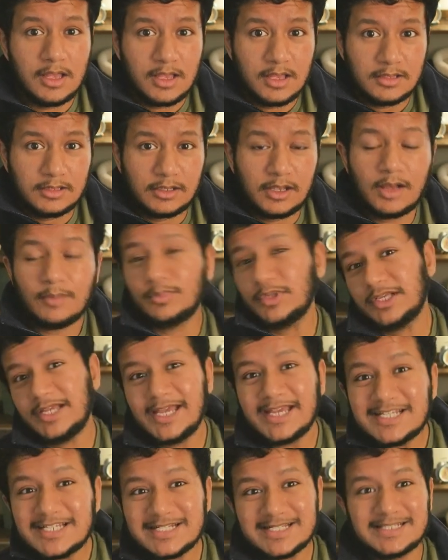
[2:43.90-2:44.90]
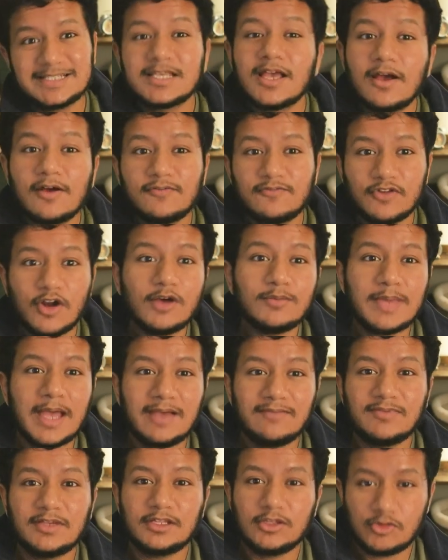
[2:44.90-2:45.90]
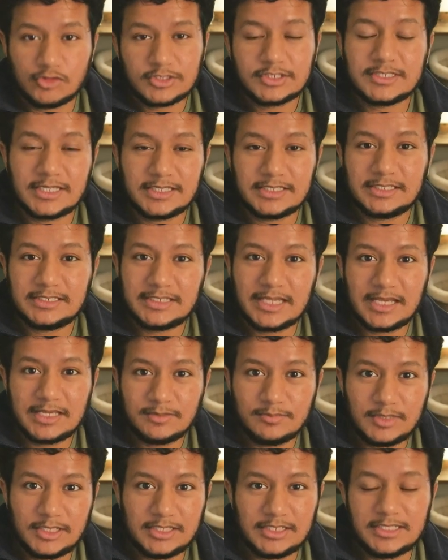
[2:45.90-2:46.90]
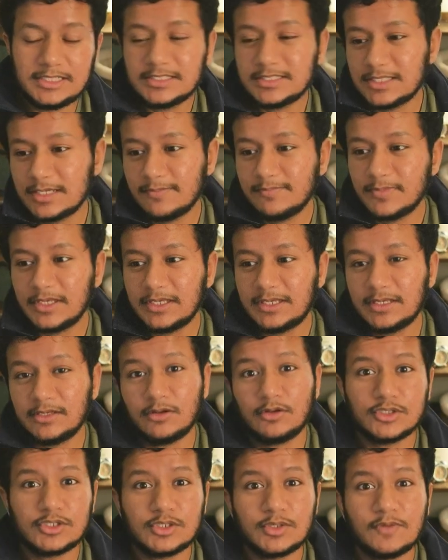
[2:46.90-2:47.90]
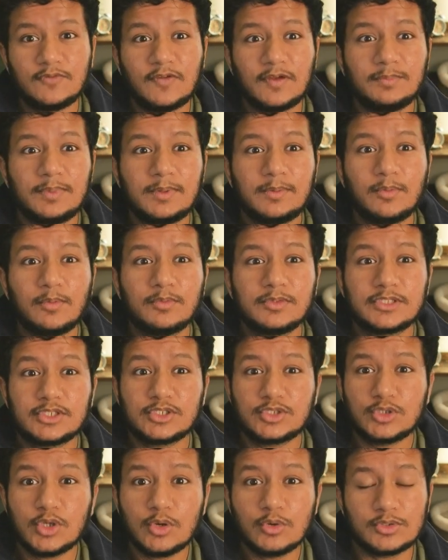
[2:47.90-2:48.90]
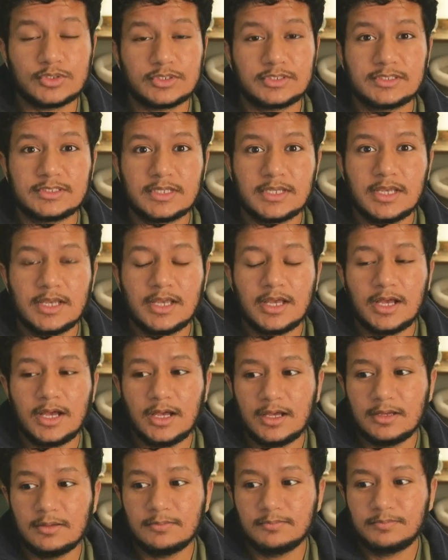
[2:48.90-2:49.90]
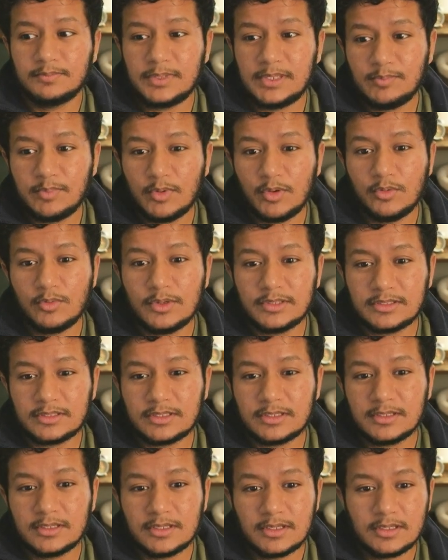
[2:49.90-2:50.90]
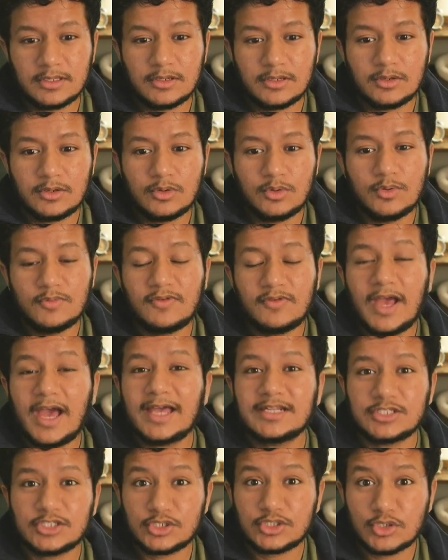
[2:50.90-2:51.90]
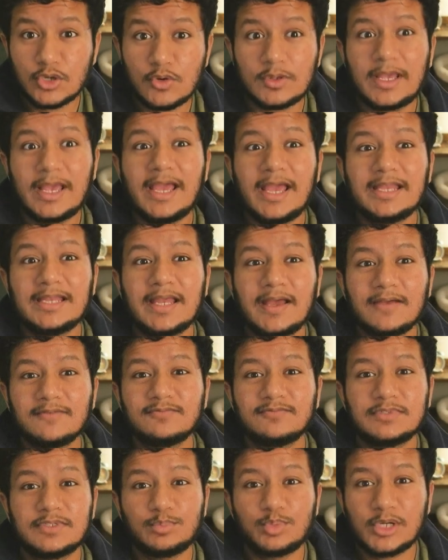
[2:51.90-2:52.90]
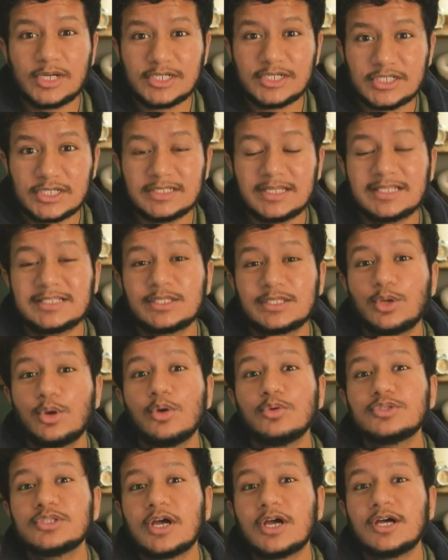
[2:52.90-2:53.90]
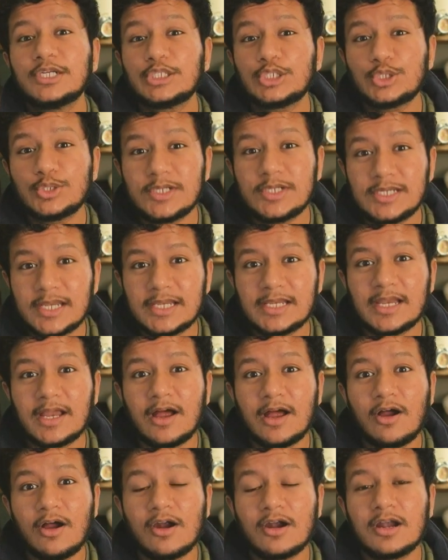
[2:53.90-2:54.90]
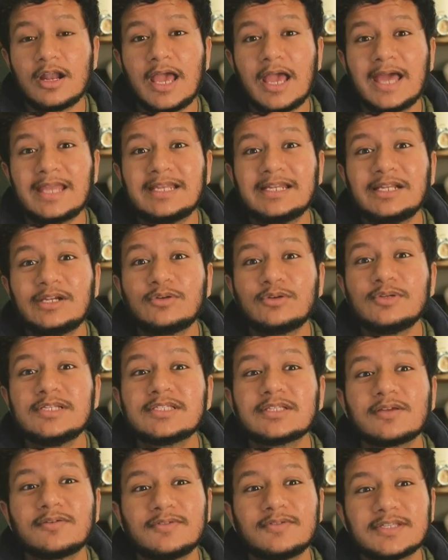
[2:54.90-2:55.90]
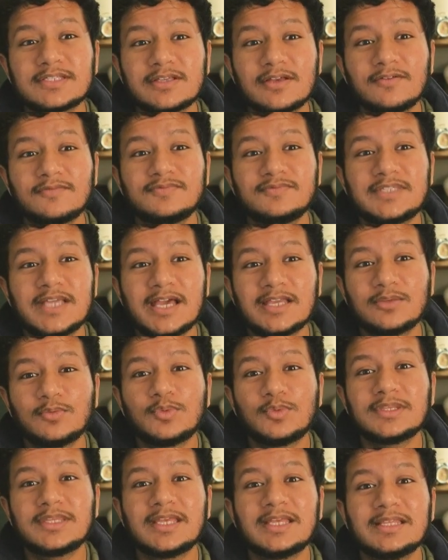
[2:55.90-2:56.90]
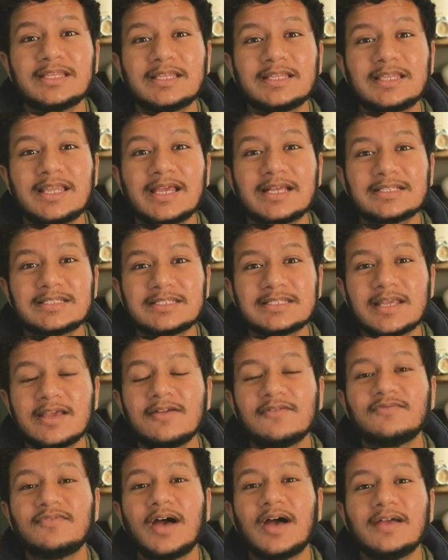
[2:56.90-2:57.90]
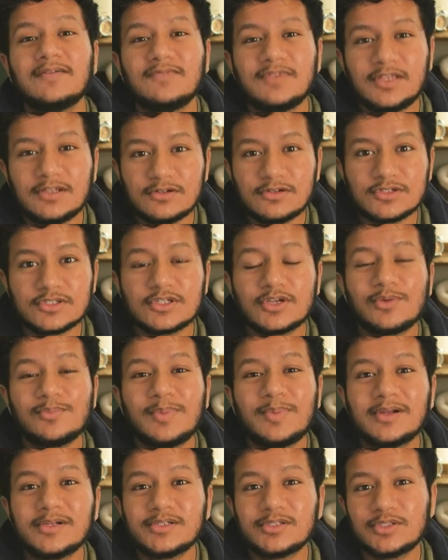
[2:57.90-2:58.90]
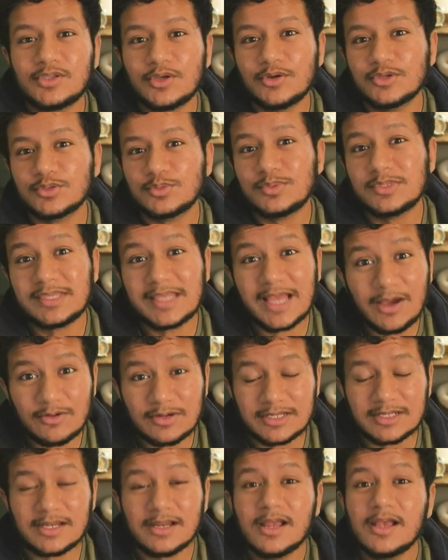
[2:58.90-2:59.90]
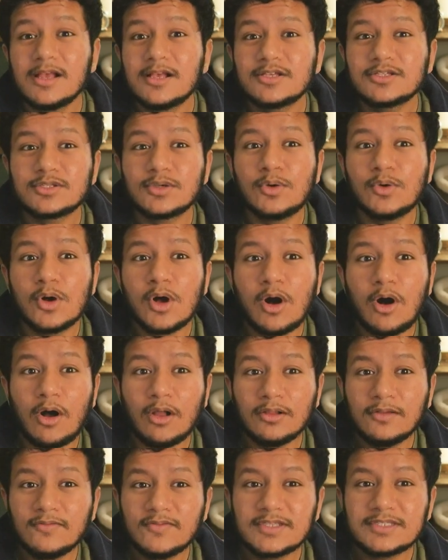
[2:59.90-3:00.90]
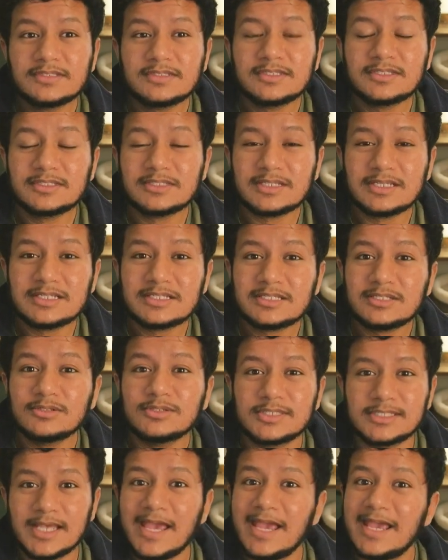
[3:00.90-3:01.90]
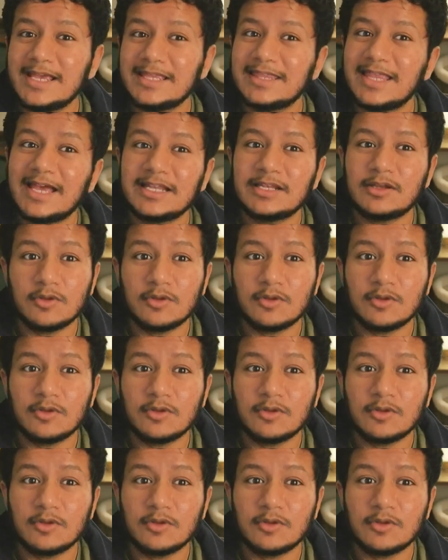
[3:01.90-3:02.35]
complications from having long-standing diabetes. It can also affect people with strokes. Um, people with who have had a stroke and have depression that goes untreated are at increased risk of death within the next five years compared to those without it. So, all of this is to say that